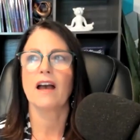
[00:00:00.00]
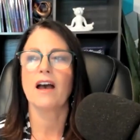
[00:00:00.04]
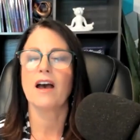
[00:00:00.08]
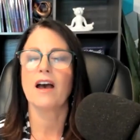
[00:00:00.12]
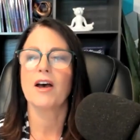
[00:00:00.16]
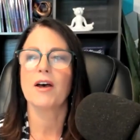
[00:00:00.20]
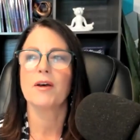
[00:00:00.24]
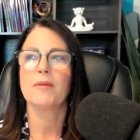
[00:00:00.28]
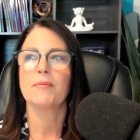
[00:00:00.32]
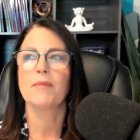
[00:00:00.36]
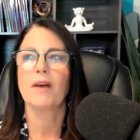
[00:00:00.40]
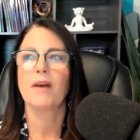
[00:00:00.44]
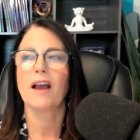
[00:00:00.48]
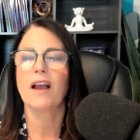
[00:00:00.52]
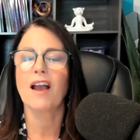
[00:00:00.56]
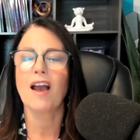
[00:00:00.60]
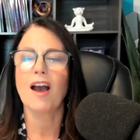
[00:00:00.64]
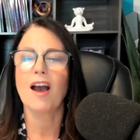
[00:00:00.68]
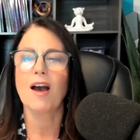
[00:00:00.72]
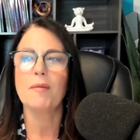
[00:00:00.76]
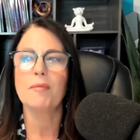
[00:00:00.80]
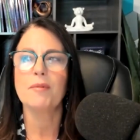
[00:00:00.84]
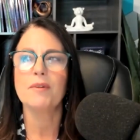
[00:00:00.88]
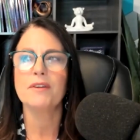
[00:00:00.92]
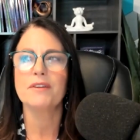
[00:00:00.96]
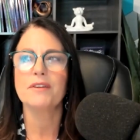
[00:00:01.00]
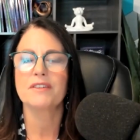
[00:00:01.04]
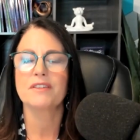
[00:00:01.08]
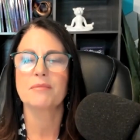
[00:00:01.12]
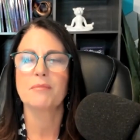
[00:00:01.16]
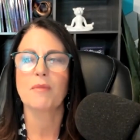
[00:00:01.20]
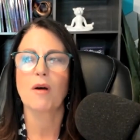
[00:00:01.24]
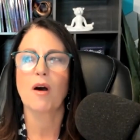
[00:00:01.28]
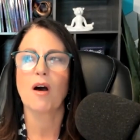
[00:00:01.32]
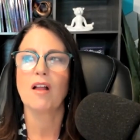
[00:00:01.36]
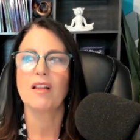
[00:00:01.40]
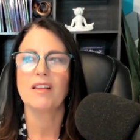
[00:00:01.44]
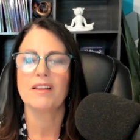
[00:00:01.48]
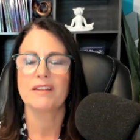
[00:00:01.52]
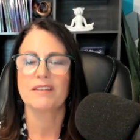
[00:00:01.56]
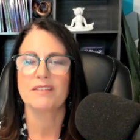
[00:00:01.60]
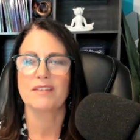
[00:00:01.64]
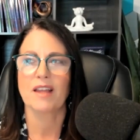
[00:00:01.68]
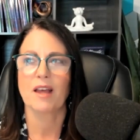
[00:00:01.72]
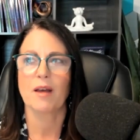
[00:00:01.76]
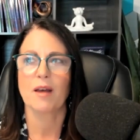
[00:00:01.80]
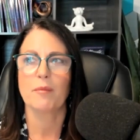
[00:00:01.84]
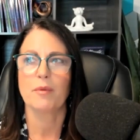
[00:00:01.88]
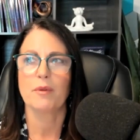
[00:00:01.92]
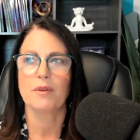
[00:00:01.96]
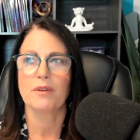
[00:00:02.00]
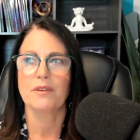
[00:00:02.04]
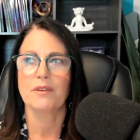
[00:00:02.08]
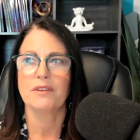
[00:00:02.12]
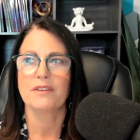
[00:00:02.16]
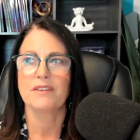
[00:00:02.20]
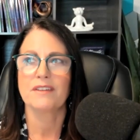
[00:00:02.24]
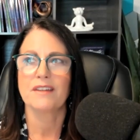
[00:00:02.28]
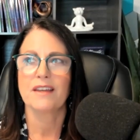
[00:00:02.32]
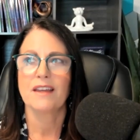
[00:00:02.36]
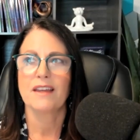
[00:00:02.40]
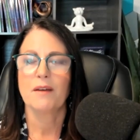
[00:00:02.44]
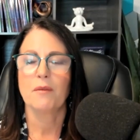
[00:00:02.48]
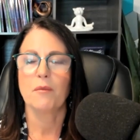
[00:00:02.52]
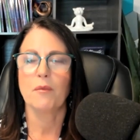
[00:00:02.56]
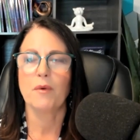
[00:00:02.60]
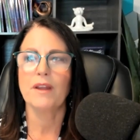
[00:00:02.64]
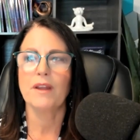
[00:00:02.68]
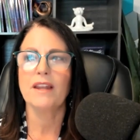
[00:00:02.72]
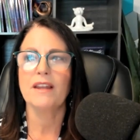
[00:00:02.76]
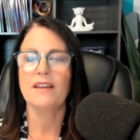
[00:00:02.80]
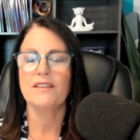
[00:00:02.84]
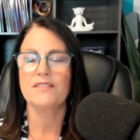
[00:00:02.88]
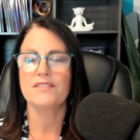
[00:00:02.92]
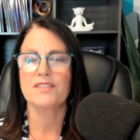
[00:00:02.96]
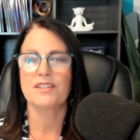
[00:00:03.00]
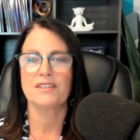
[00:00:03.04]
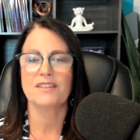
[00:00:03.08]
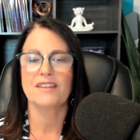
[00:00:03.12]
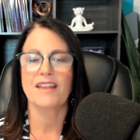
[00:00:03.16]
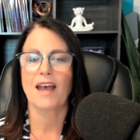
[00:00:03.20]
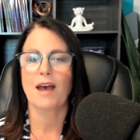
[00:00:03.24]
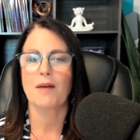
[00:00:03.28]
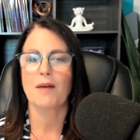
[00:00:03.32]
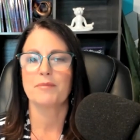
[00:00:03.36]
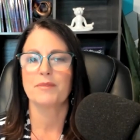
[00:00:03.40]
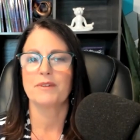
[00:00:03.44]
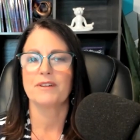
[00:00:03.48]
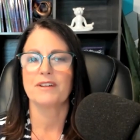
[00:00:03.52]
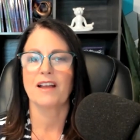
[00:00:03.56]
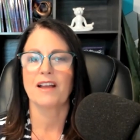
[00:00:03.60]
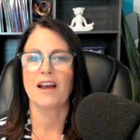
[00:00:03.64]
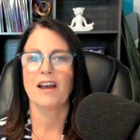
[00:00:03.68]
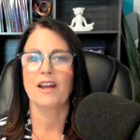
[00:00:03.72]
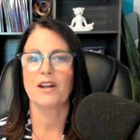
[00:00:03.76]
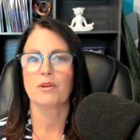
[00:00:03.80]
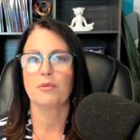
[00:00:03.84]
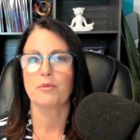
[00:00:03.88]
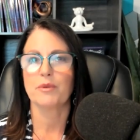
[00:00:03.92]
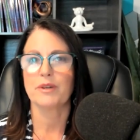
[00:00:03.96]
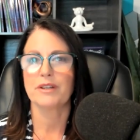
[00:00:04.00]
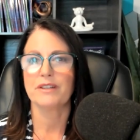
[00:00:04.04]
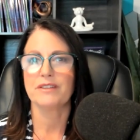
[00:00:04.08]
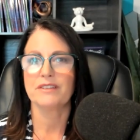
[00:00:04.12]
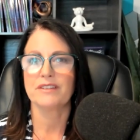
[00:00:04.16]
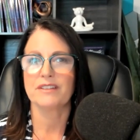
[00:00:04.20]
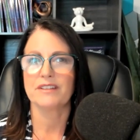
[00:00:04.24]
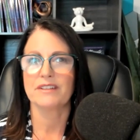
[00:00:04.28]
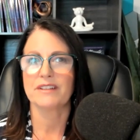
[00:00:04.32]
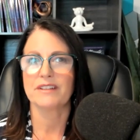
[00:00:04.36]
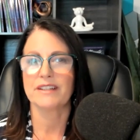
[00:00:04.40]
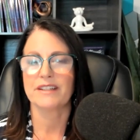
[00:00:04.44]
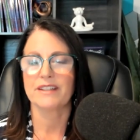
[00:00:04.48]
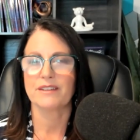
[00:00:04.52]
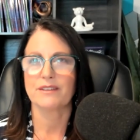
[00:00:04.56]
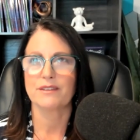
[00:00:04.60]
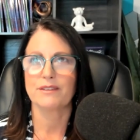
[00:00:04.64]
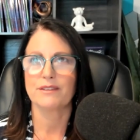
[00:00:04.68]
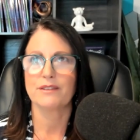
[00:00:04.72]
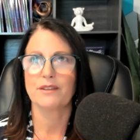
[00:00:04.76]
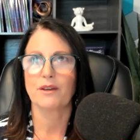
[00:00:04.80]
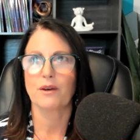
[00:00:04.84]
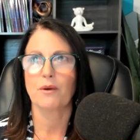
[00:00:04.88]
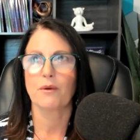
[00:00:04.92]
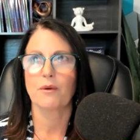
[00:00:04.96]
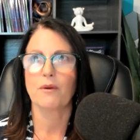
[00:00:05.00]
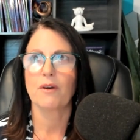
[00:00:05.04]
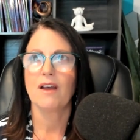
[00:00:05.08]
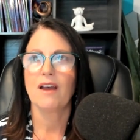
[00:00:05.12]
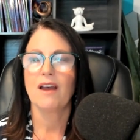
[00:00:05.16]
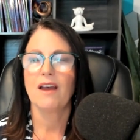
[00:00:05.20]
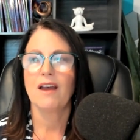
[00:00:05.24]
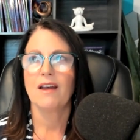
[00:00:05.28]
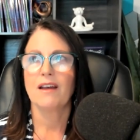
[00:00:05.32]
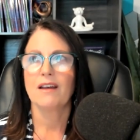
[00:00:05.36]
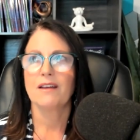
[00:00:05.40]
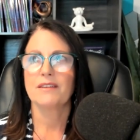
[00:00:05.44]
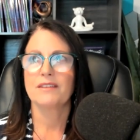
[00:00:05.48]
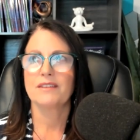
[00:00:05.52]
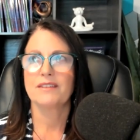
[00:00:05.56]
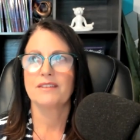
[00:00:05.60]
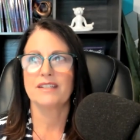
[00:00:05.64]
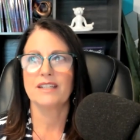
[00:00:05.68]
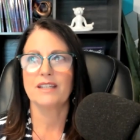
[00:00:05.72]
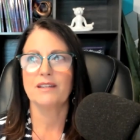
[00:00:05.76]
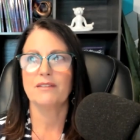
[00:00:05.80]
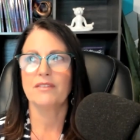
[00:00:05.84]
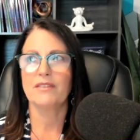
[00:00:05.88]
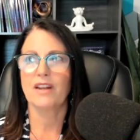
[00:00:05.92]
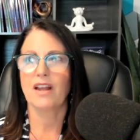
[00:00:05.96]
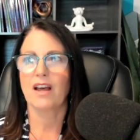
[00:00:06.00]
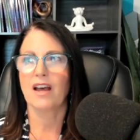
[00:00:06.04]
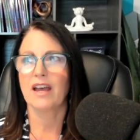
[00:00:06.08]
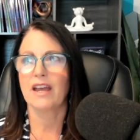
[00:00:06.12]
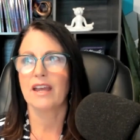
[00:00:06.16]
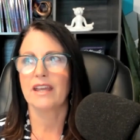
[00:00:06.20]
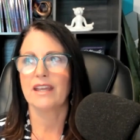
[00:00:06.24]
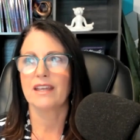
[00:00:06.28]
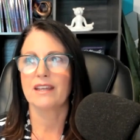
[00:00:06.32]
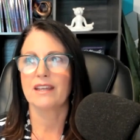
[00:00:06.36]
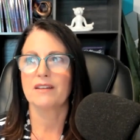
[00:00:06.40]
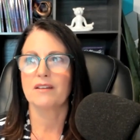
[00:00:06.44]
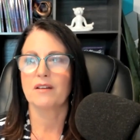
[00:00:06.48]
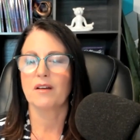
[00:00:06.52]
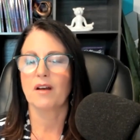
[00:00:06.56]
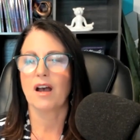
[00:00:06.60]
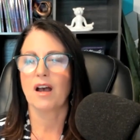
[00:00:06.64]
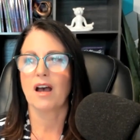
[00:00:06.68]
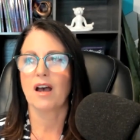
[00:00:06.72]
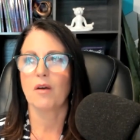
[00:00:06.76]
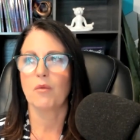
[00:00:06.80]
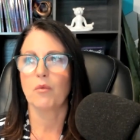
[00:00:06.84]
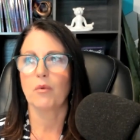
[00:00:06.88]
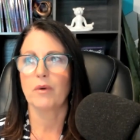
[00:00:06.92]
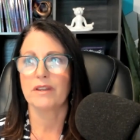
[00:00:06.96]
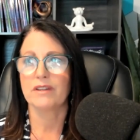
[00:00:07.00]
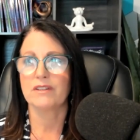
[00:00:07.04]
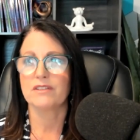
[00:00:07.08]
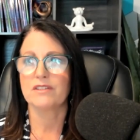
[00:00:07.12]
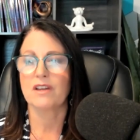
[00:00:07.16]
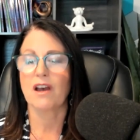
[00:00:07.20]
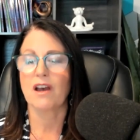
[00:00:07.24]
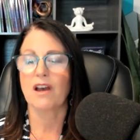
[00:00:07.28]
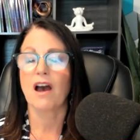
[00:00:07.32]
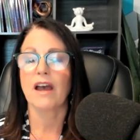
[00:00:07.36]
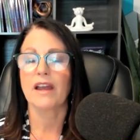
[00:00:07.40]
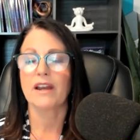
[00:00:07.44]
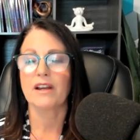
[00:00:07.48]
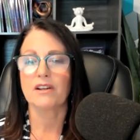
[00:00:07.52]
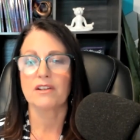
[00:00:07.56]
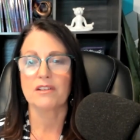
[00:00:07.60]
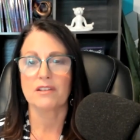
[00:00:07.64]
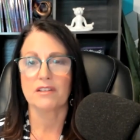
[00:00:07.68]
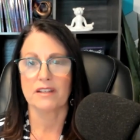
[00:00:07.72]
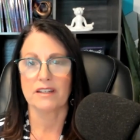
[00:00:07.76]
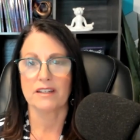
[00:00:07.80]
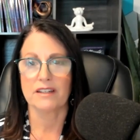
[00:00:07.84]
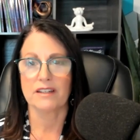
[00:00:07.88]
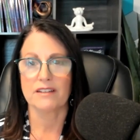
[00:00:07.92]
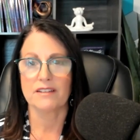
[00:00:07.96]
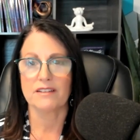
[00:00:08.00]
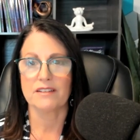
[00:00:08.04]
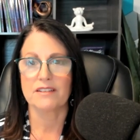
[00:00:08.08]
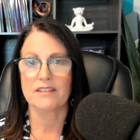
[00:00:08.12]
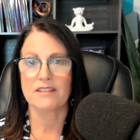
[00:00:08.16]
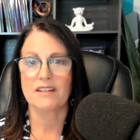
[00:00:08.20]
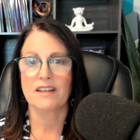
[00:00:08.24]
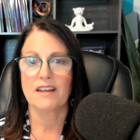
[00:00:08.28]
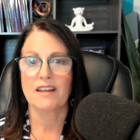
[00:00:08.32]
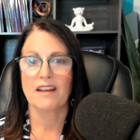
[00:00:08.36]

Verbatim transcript: Um, a couple of small examples. One just happened kind of recently. So, Steve and I uh, went to Ireland.